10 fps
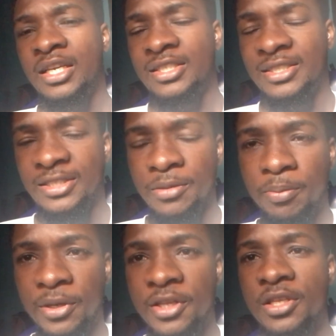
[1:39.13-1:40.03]

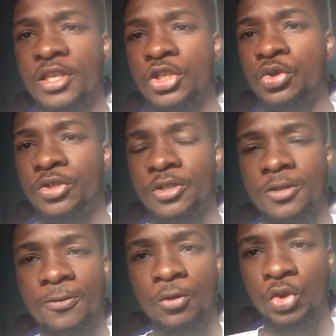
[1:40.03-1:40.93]
simply using
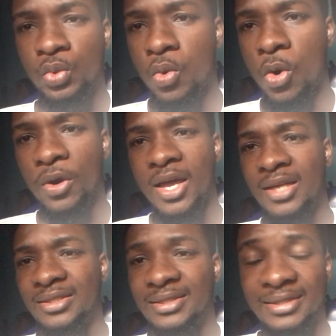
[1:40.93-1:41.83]
his footwork
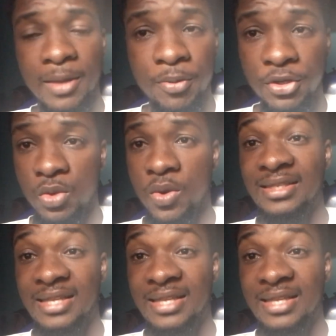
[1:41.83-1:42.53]
and stepping away.